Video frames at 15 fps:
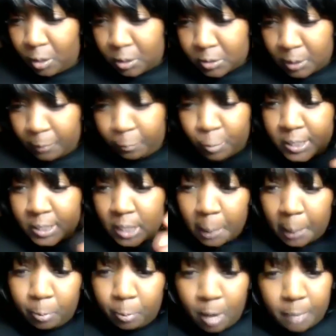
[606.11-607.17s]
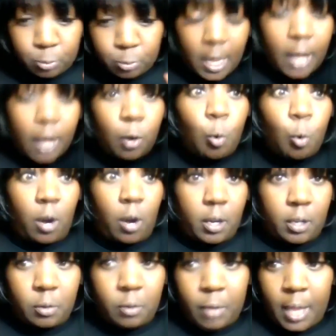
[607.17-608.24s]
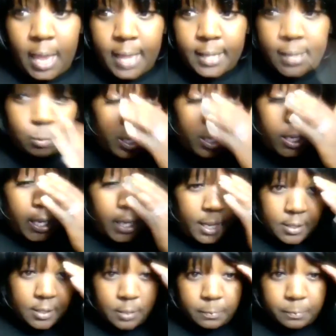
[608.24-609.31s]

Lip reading: or something. Freeteleprompter.org. okay, is what it is.